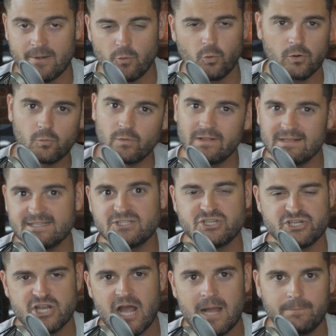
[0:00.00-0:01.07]
or really
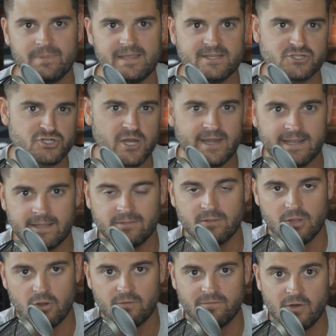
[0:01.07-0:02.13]
choppy, trading in
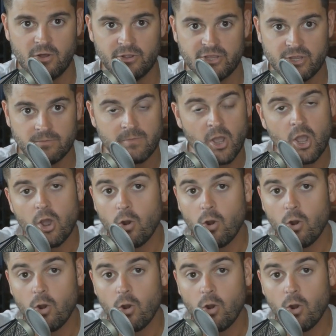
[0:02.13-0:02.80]
low volume,